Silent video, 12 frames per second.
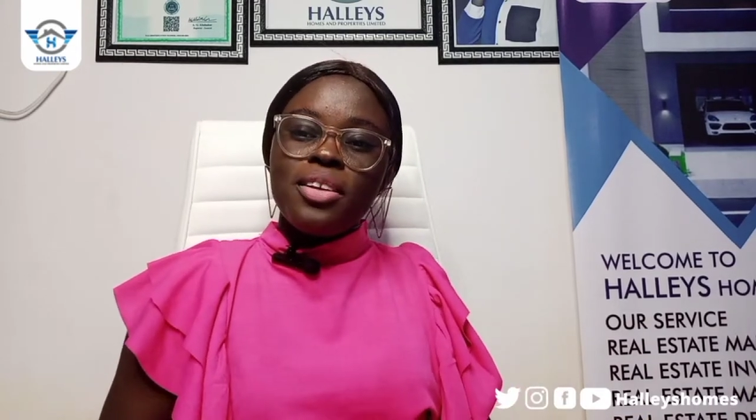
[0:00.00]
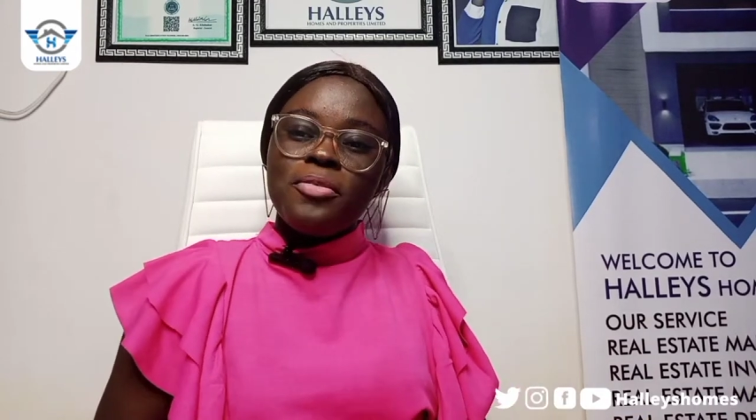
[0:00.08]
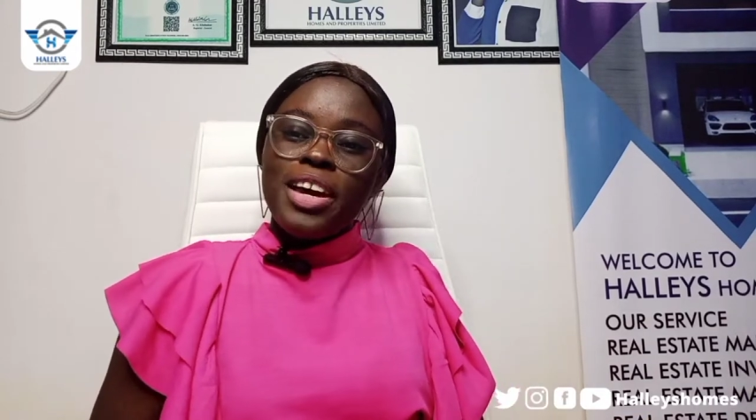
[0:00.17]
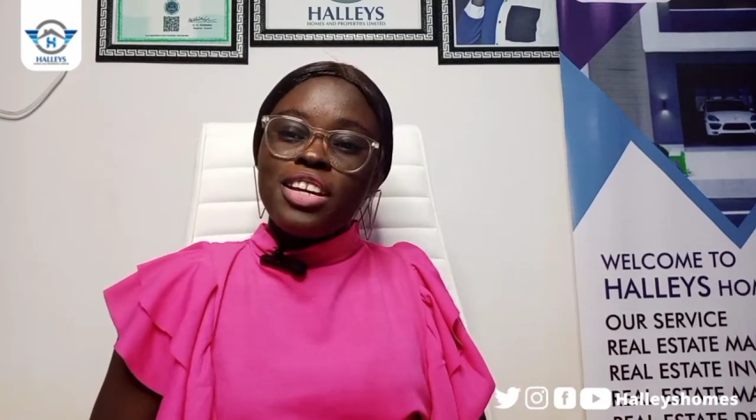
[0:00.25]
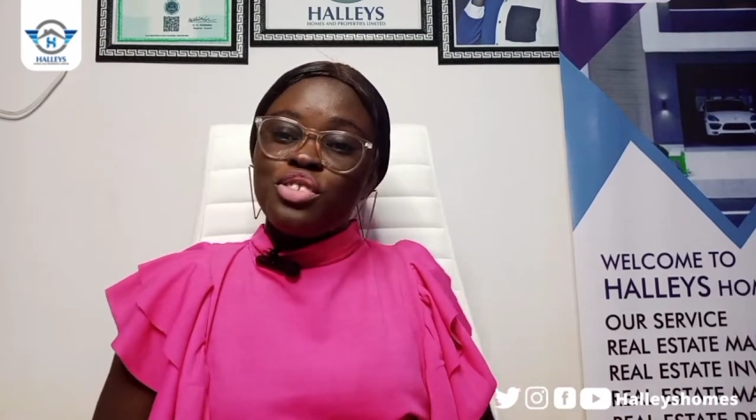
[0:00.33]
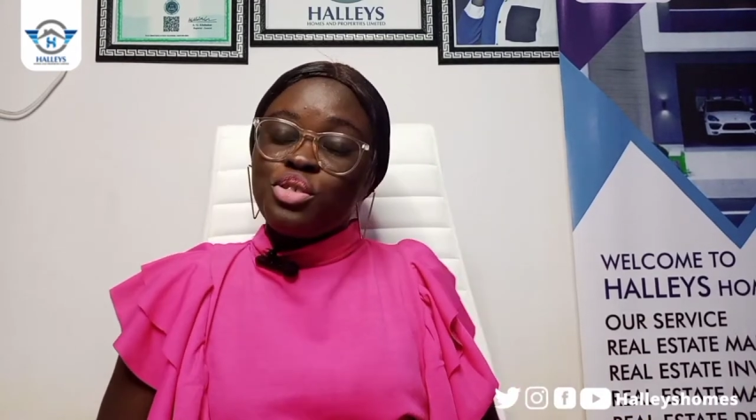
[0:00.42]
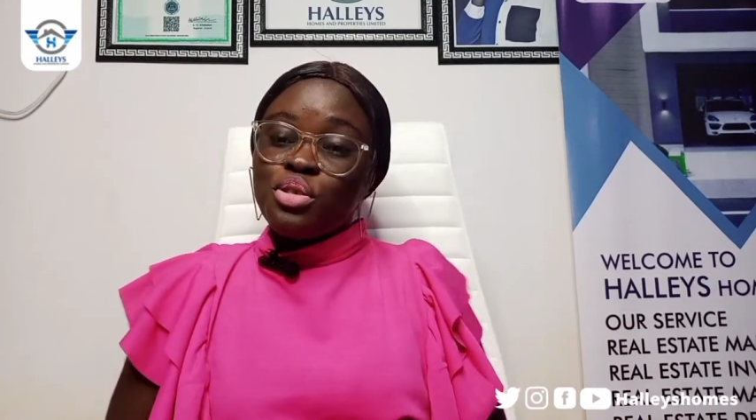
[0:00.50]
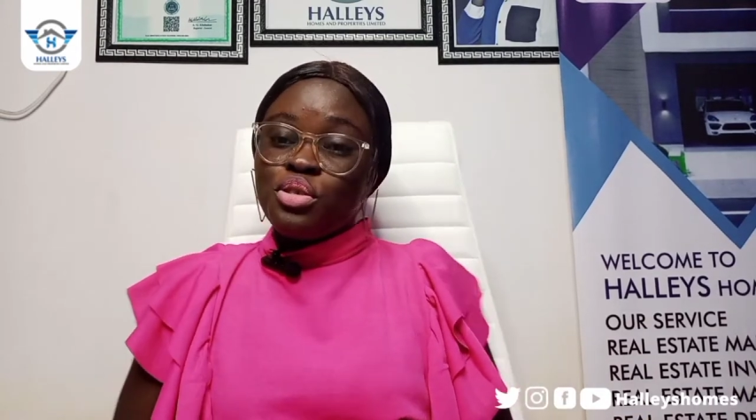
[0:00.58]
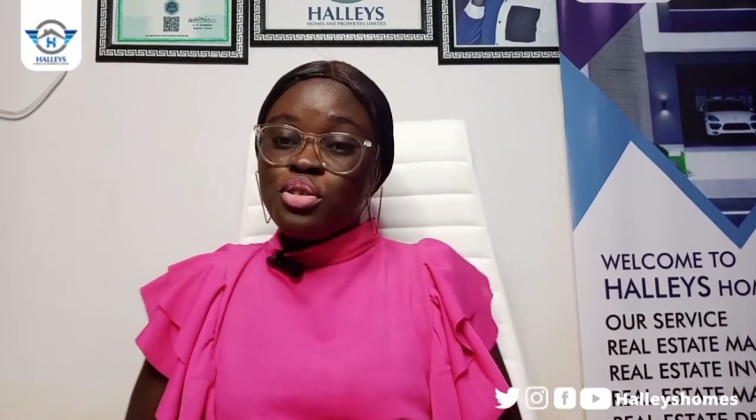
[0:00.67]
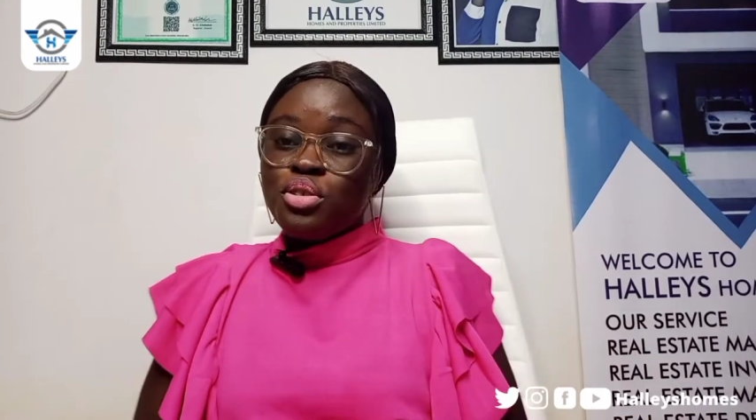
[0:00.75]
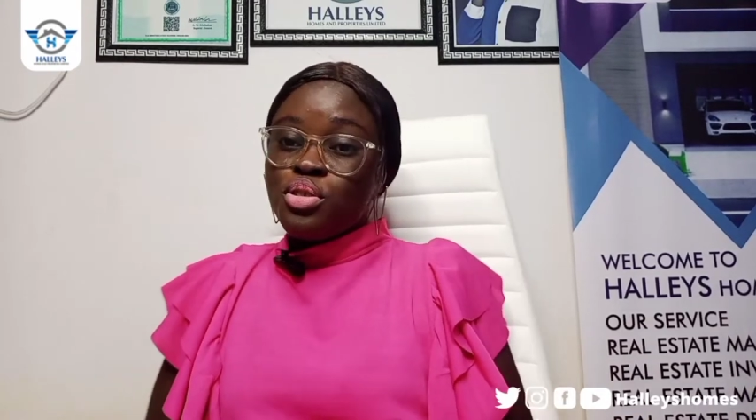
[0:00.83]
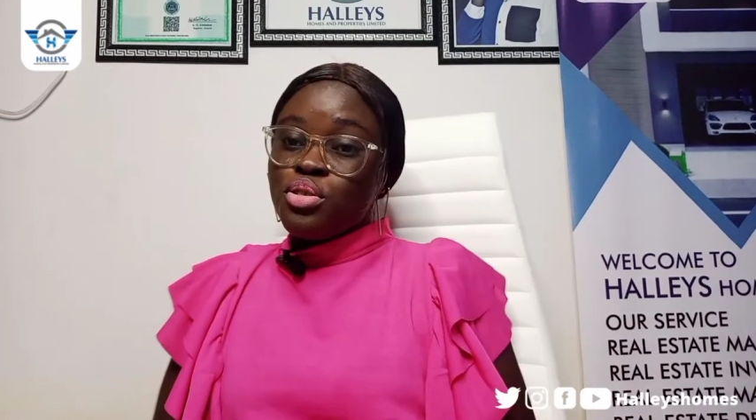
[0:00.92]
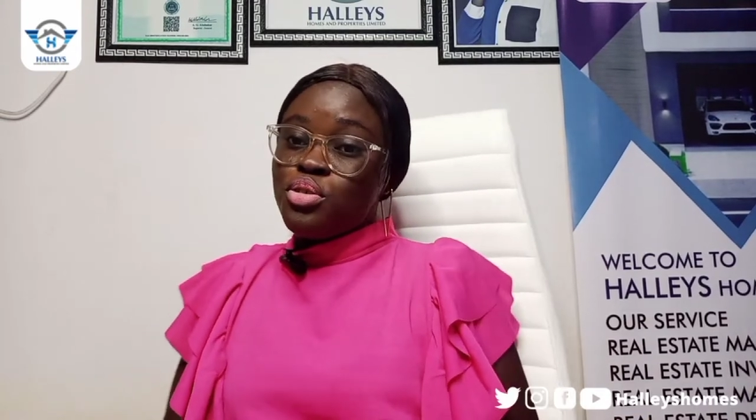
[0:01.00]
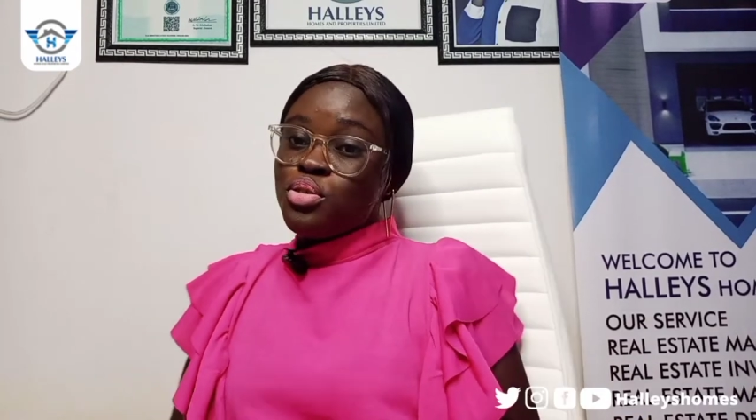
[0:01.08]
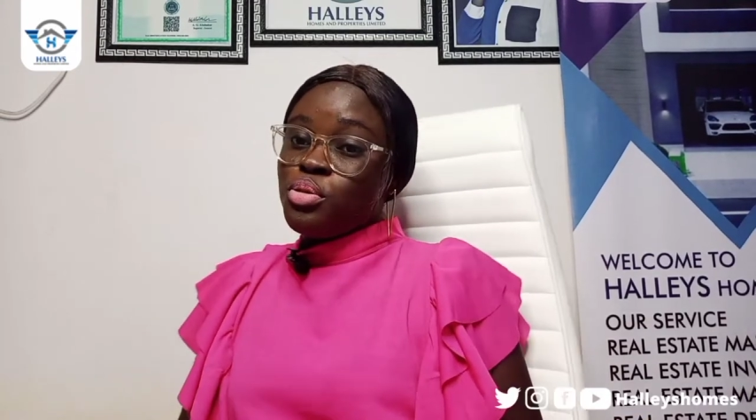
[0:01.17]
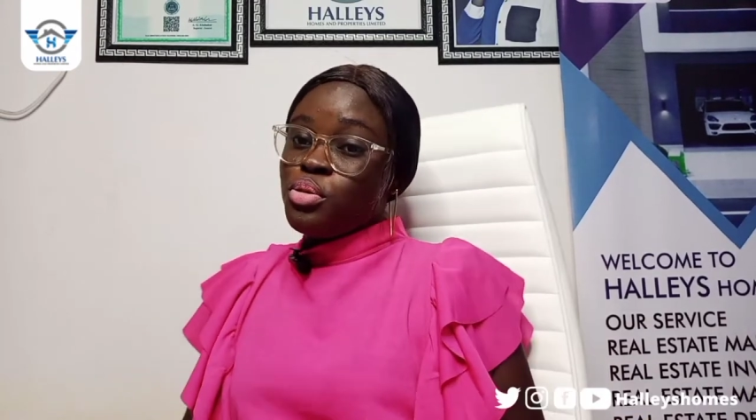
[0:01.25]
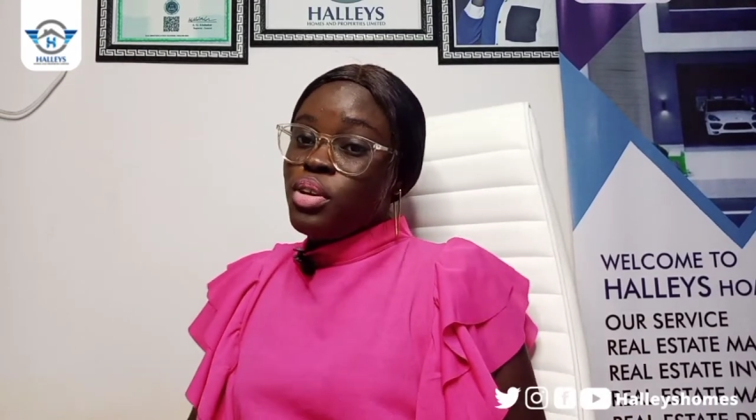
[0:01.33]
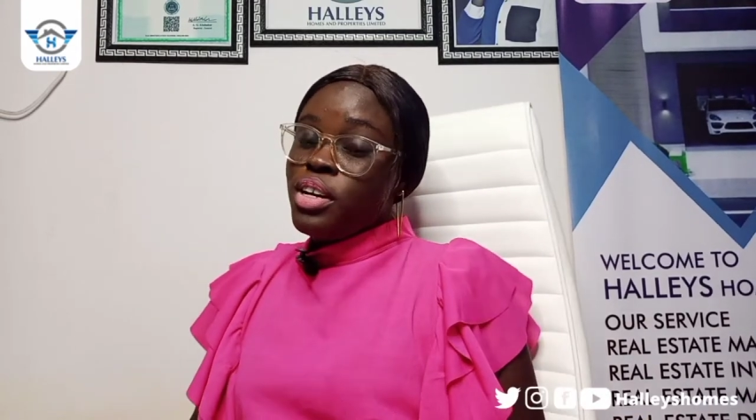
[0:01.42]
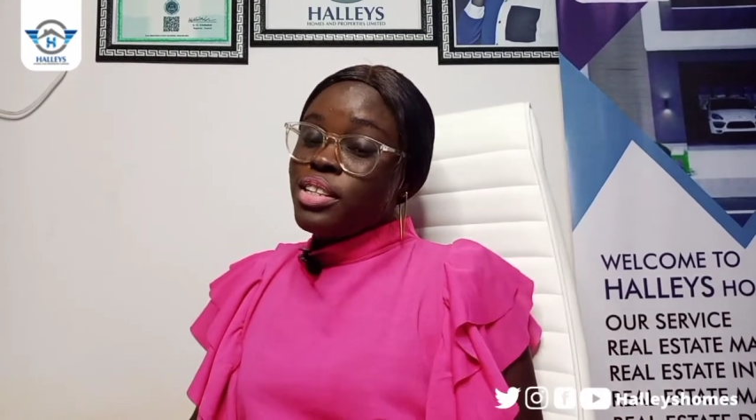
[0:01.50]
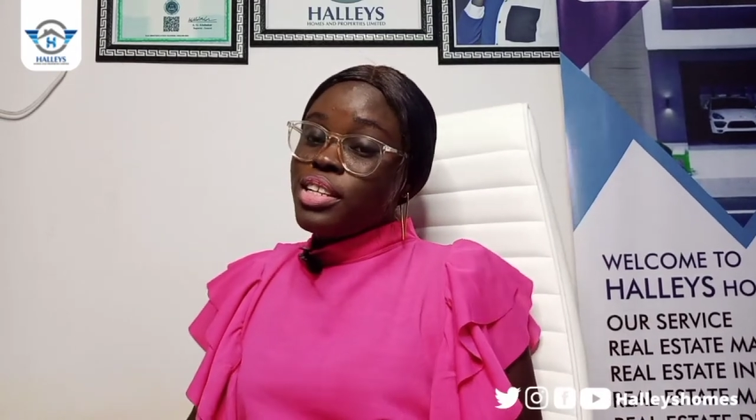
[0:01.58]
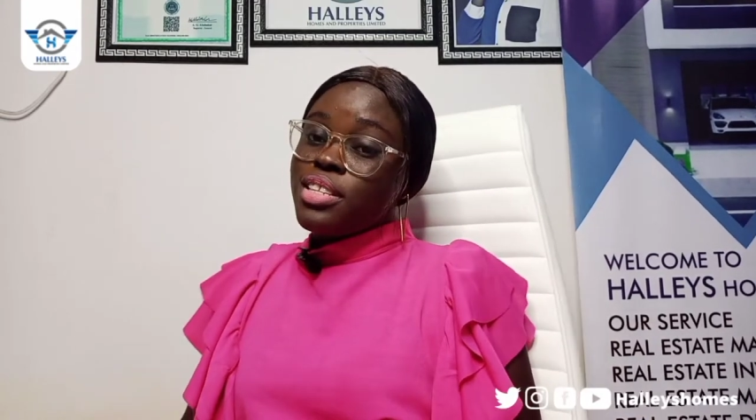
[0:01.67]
if I introduce you to